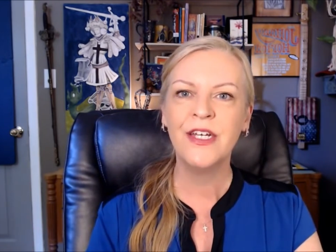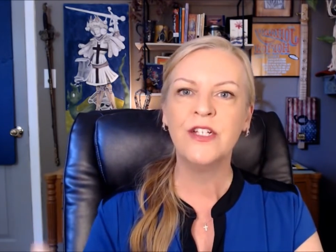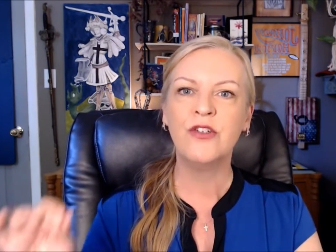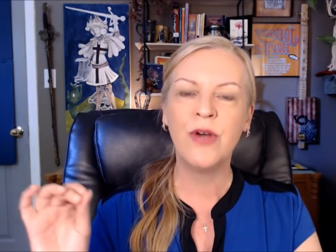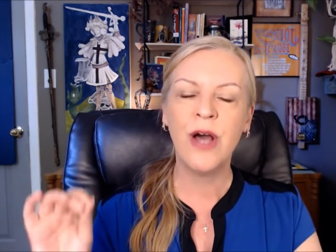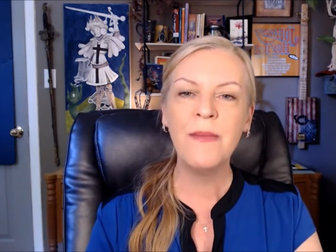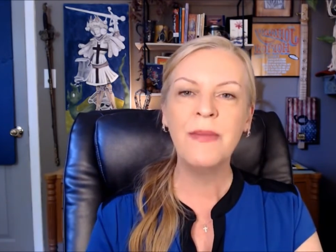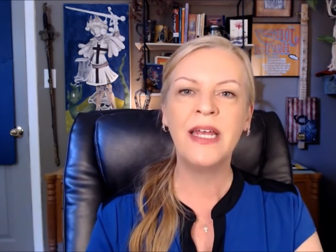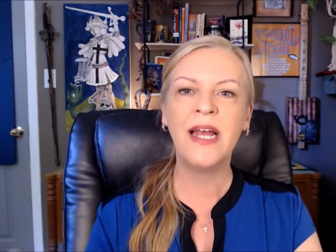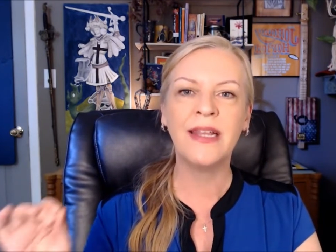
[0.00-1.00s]
to come
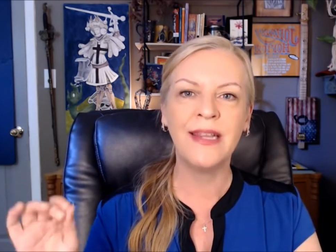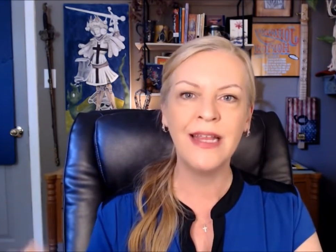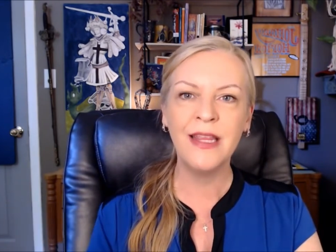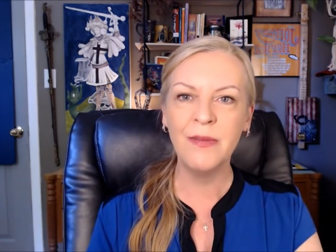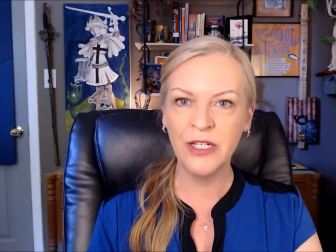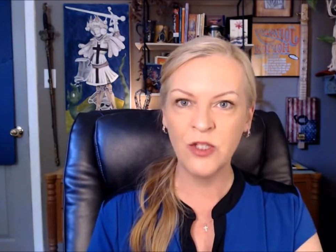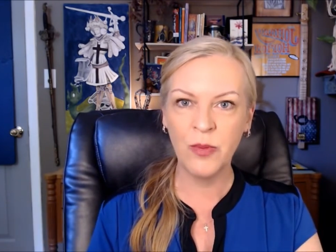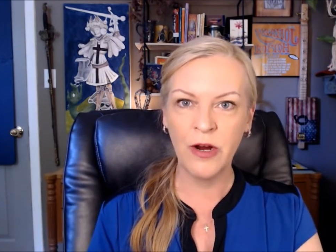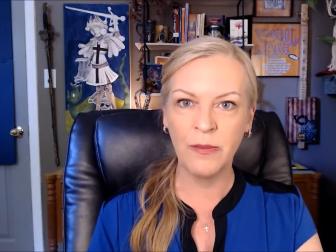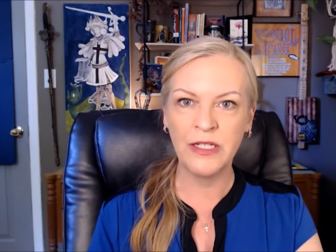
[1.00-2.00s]
in and let them
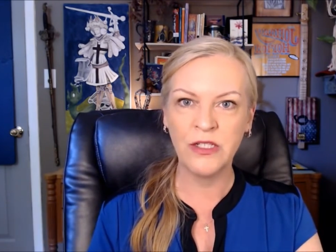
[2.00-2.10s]
experiment on